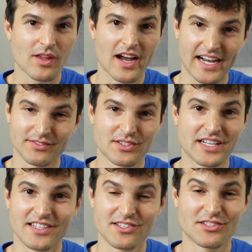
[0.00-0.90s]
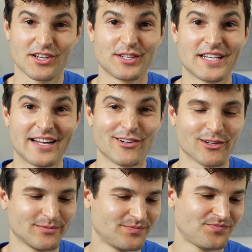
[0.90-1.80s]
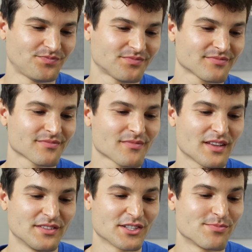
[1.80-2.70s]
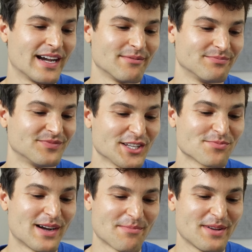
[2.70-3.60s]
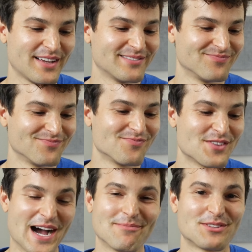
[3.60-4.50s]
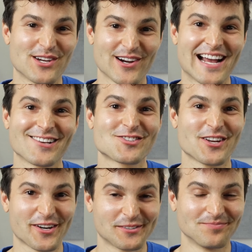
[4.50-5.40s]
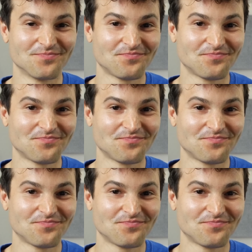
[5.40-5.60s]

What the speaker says: I have to say, this is a contender. This might be top tier, S tier.